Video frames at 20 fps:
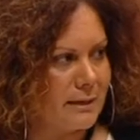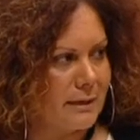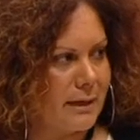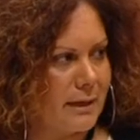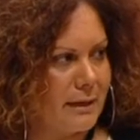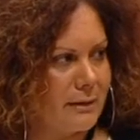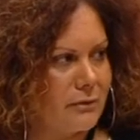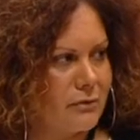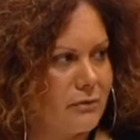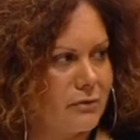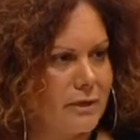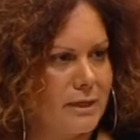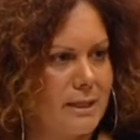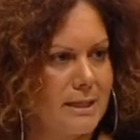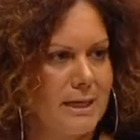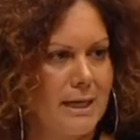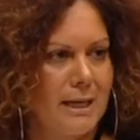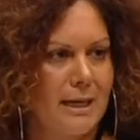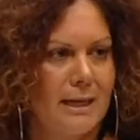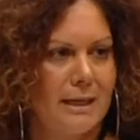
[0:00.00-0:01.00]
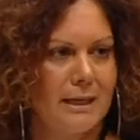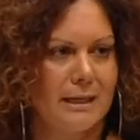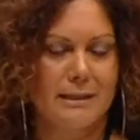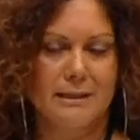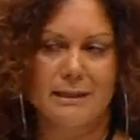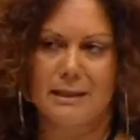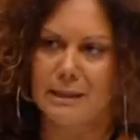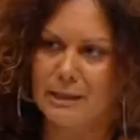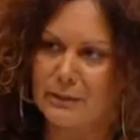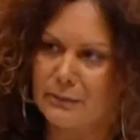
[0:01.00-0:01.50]
country and
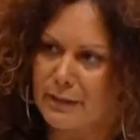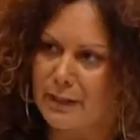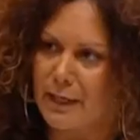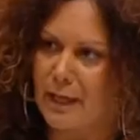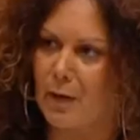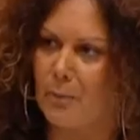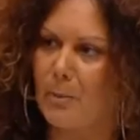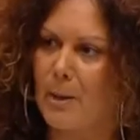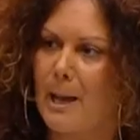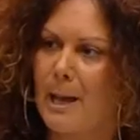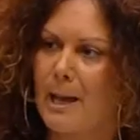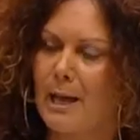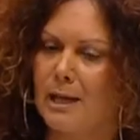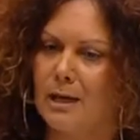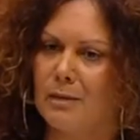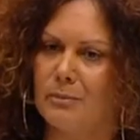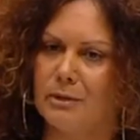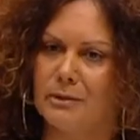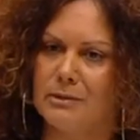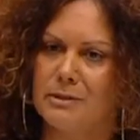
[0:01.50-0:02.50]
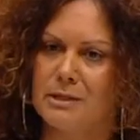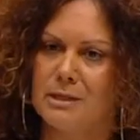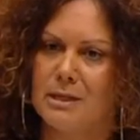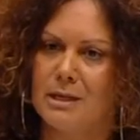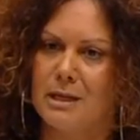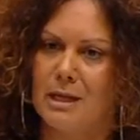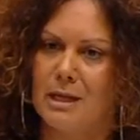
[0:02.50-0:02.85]
here in our Parliament